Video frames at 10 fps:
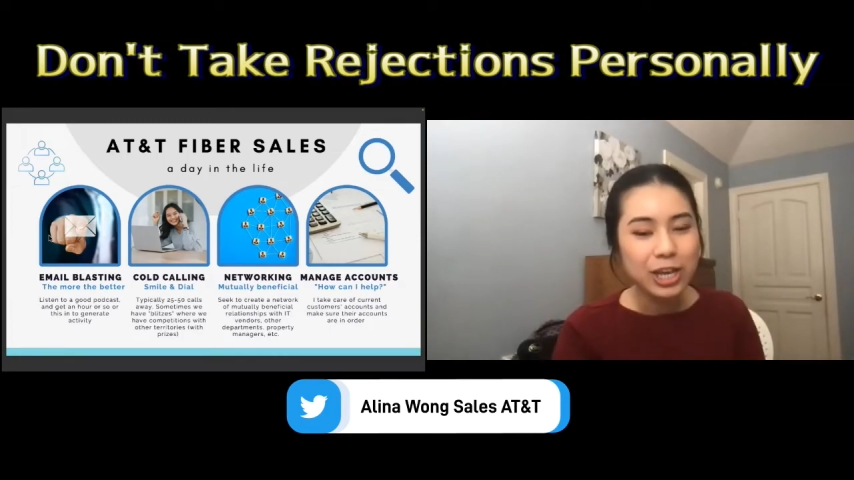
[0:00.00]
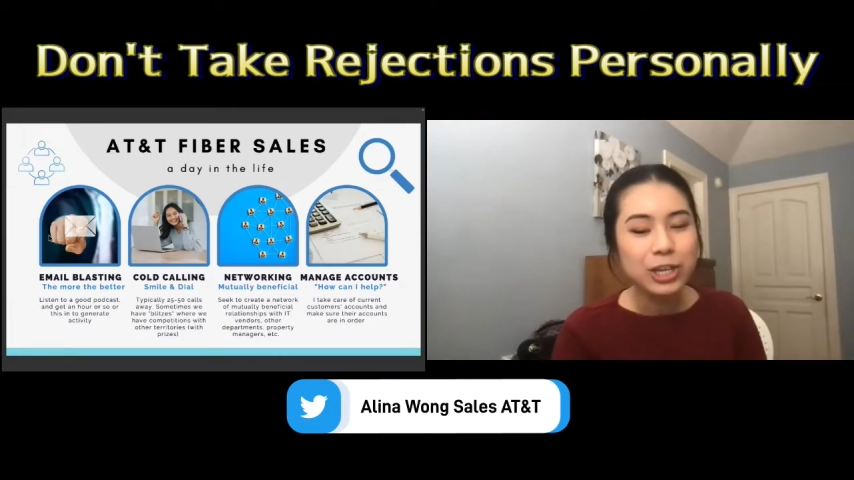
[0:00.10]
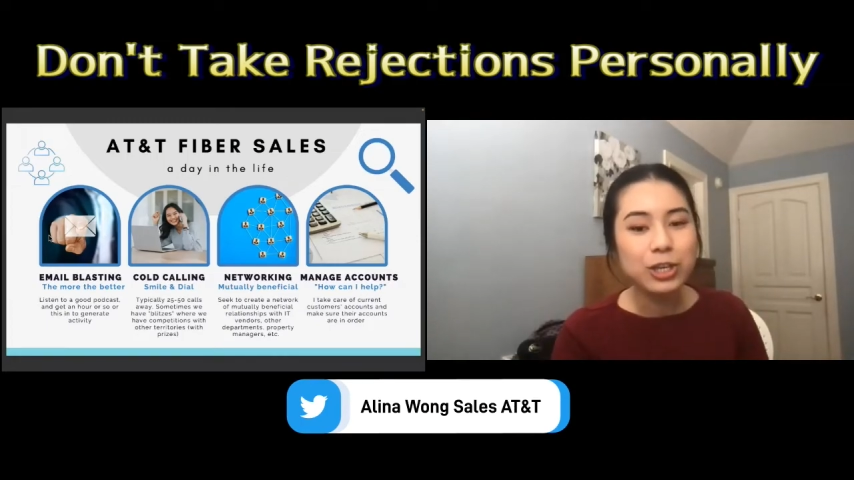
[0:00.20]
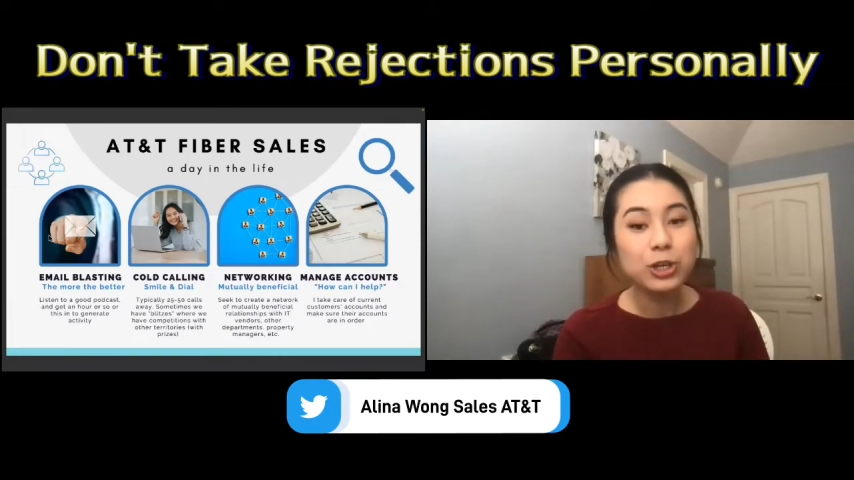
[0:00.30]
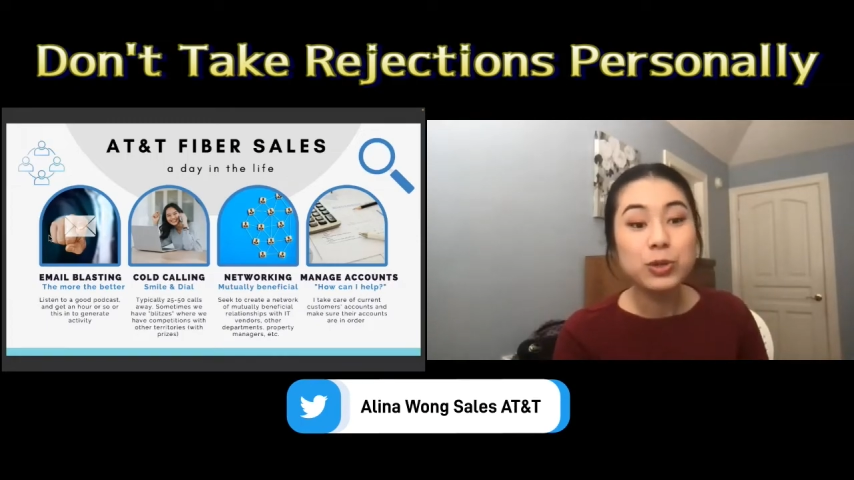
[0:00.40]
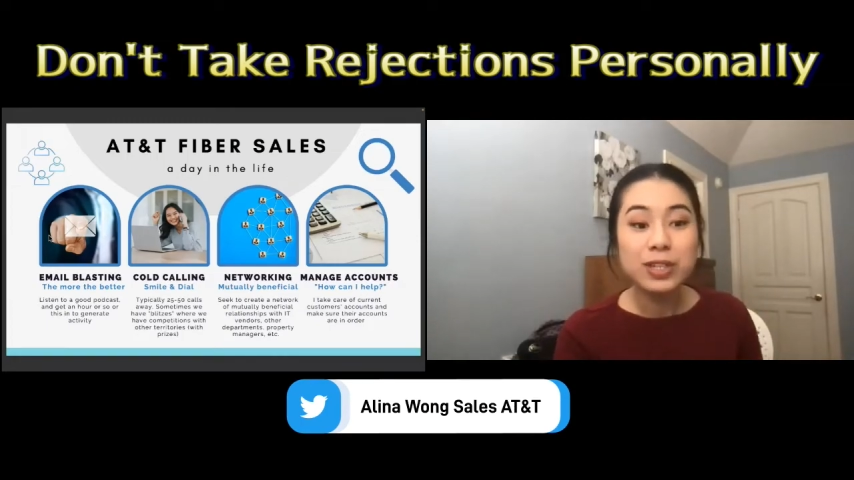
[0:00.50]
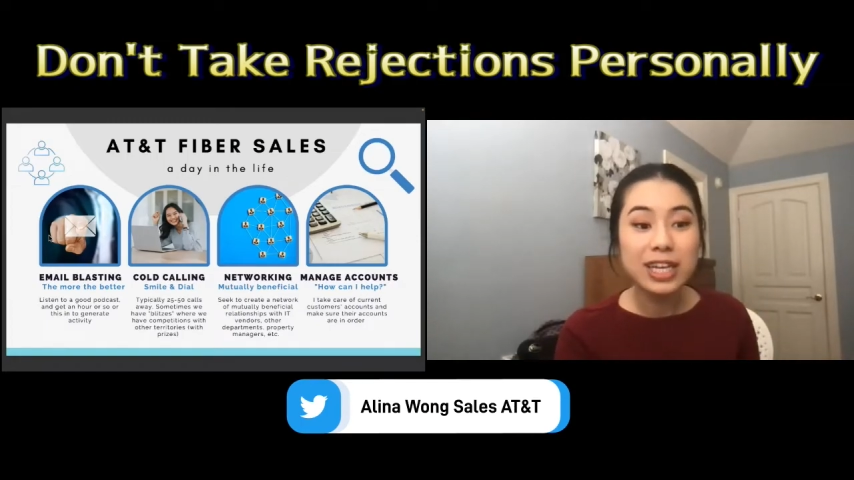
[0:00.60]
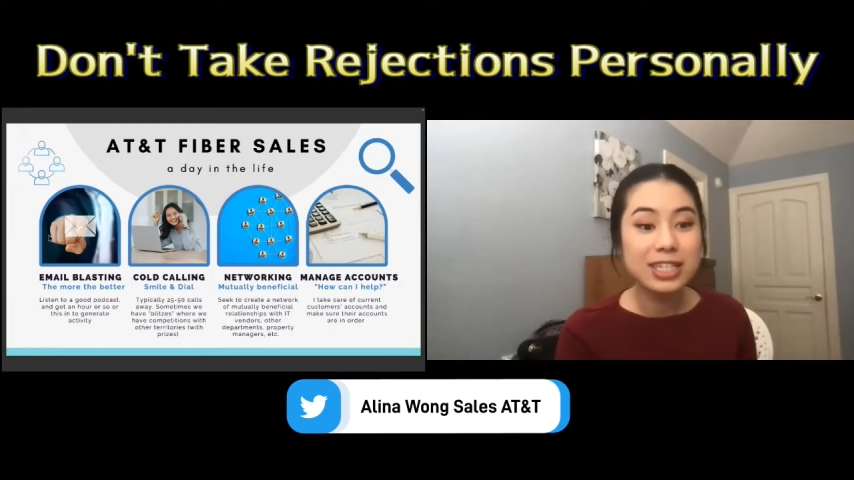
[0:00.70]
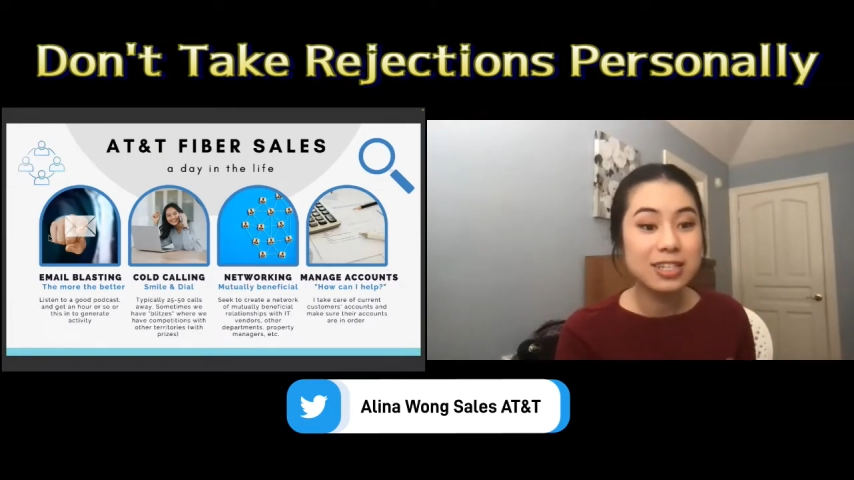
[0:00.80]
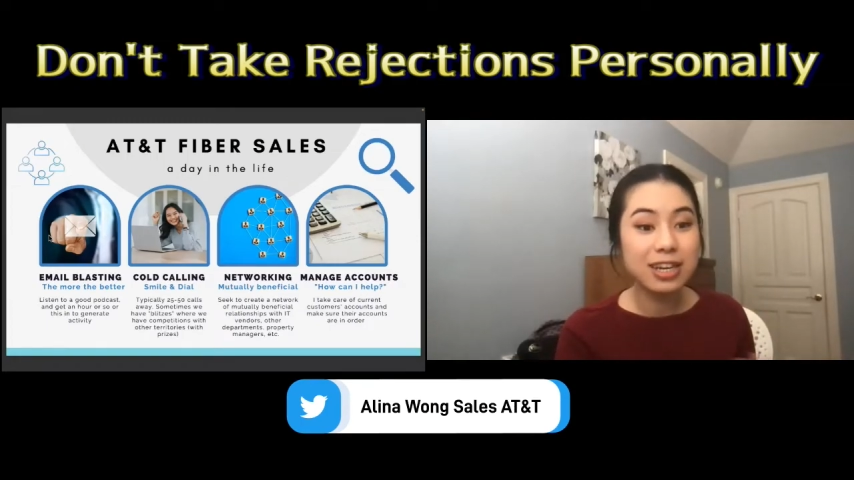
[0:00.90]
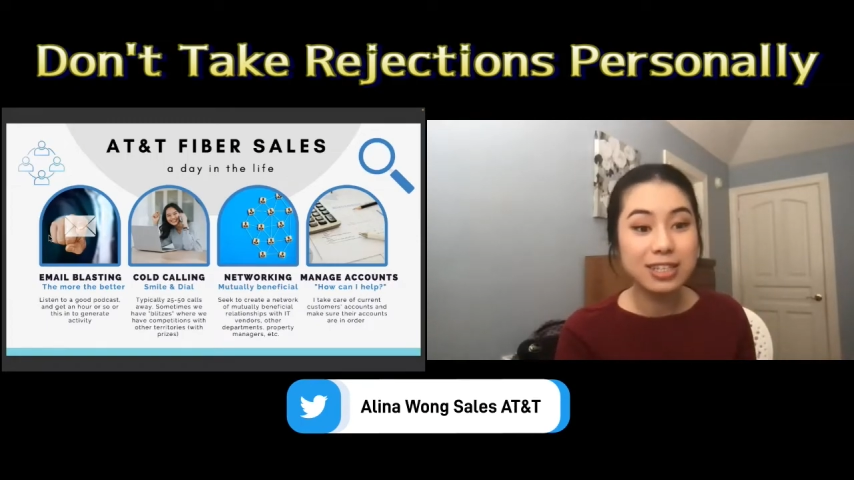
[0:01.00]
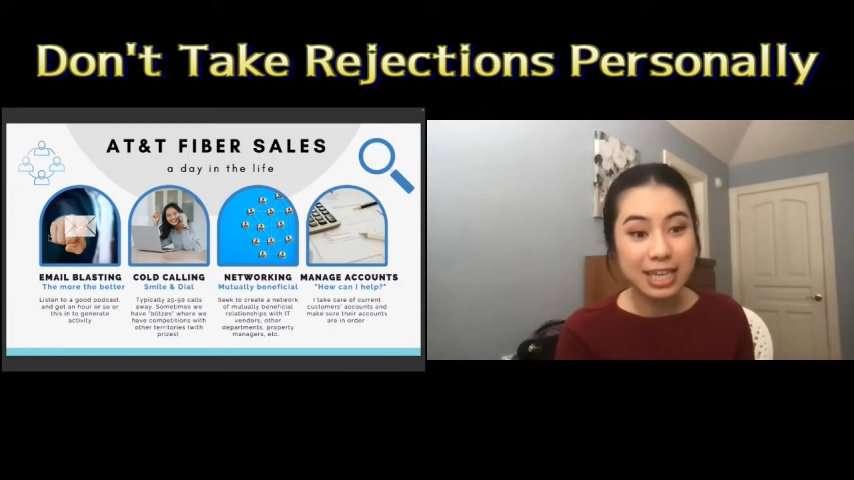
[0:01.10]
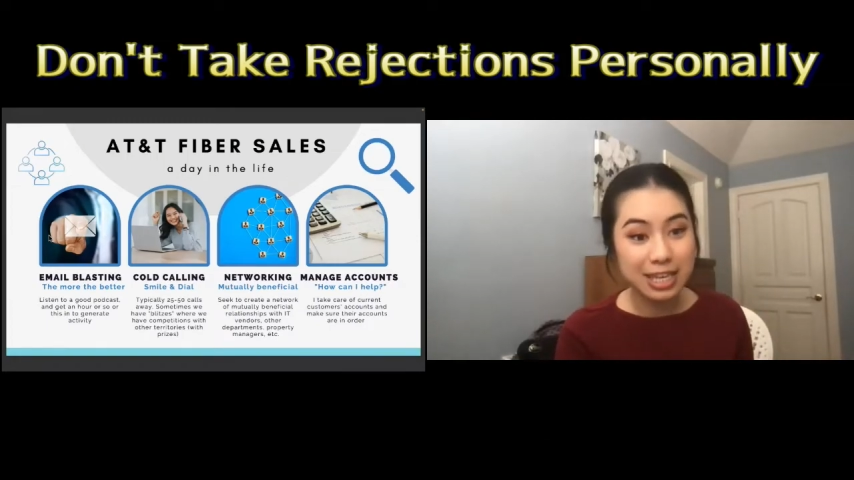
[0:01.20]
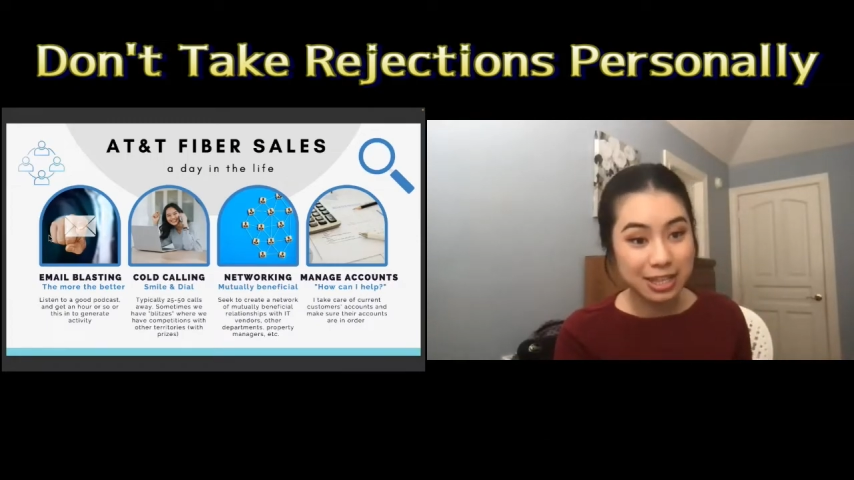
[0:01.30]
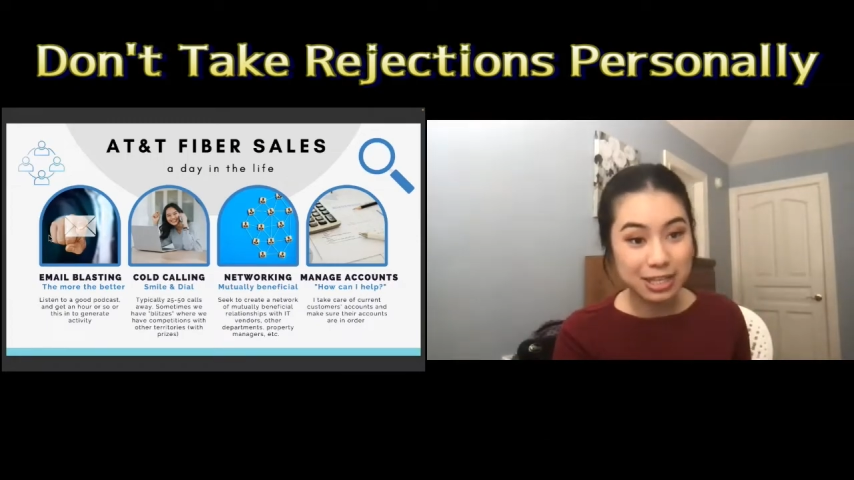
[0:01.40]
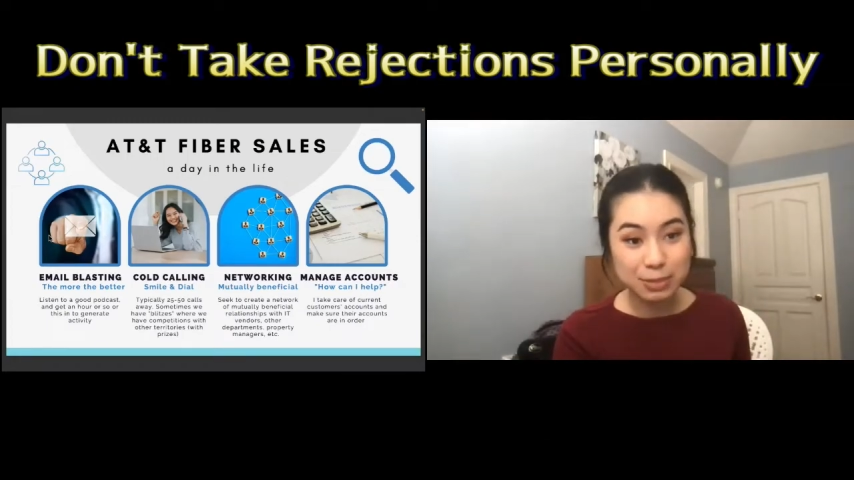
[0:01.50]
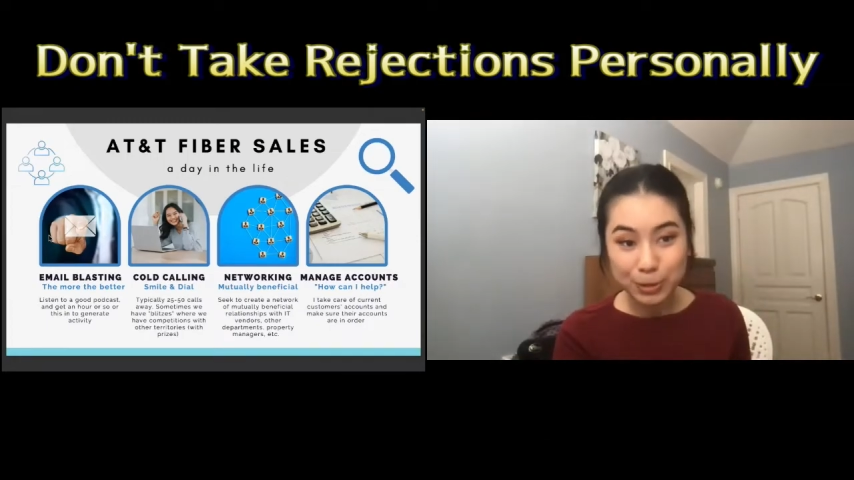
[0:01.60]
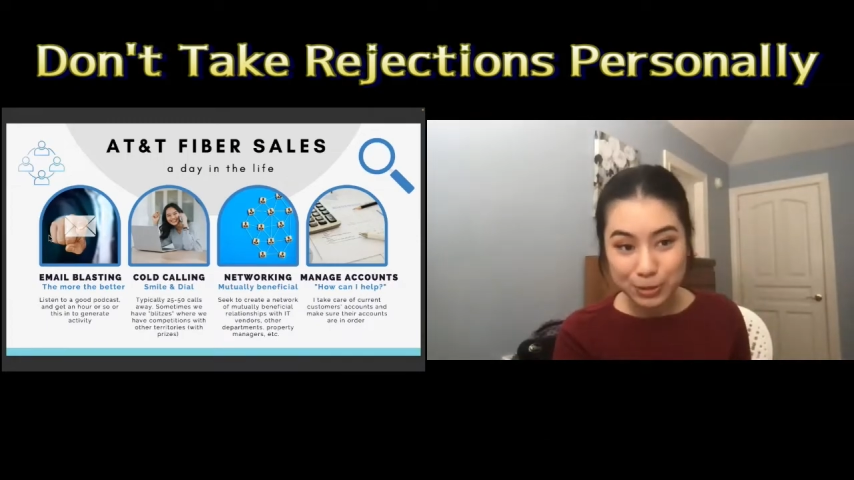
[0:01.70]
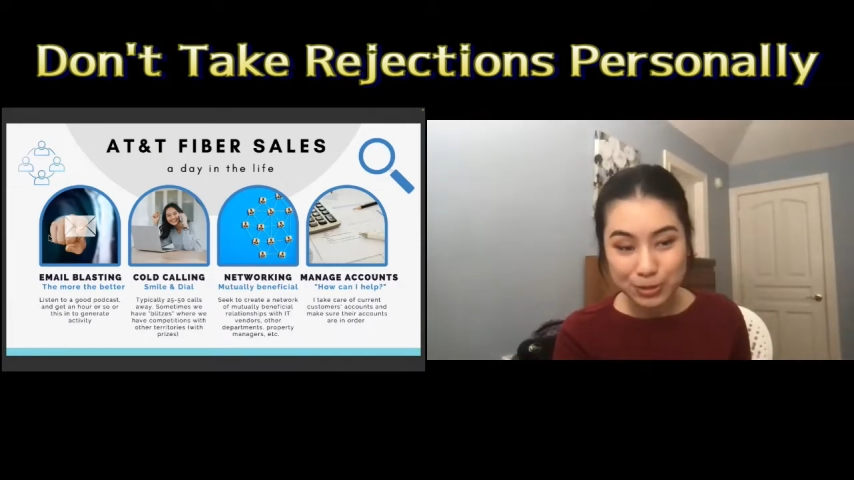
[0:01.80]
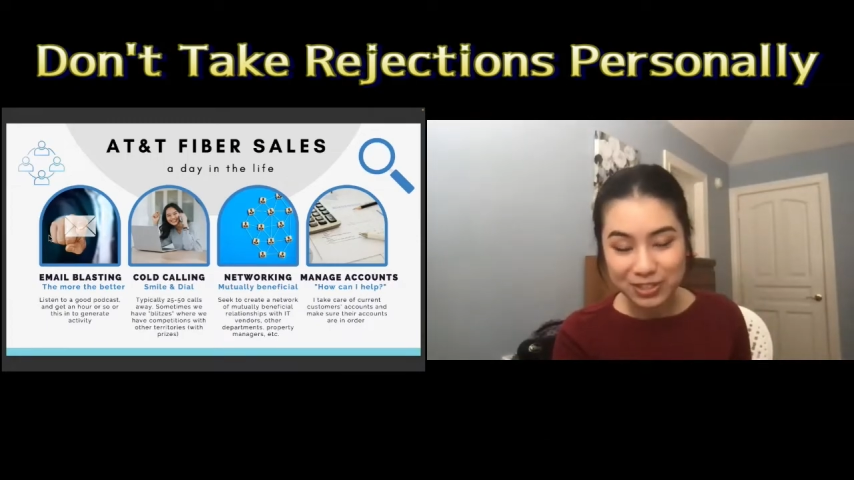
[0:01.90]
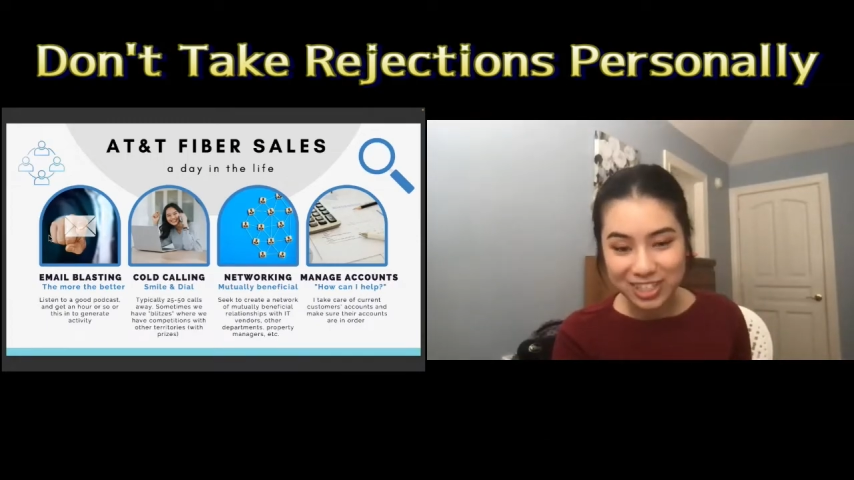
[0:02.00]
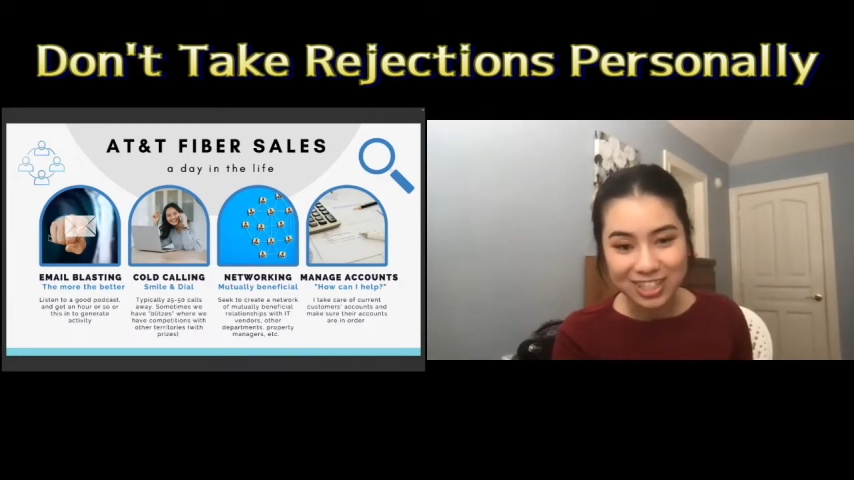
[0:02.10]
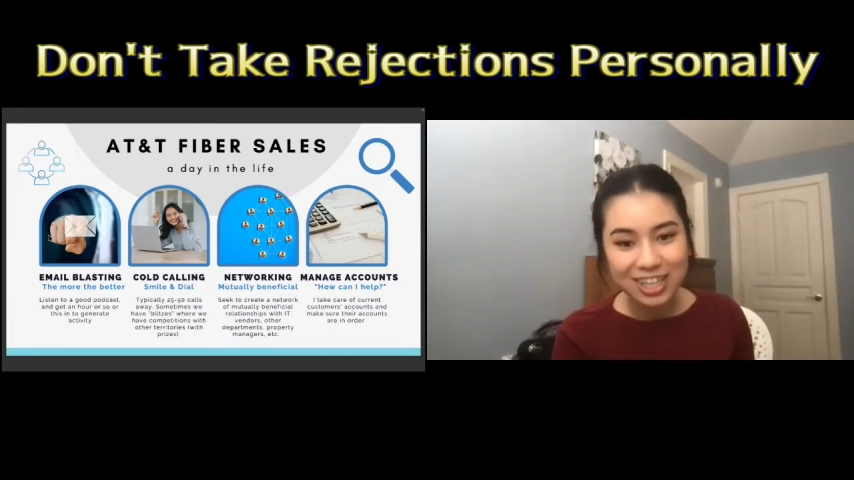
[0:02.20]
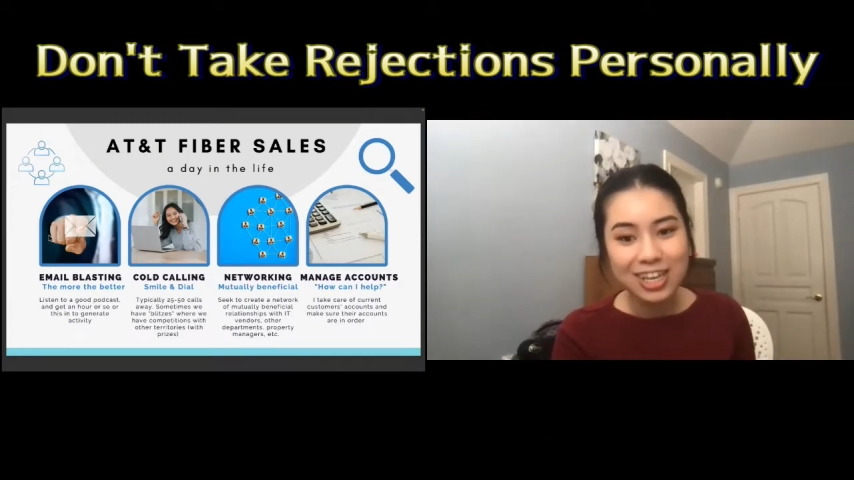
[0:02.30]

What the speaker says: You know, you realize to not take things personally.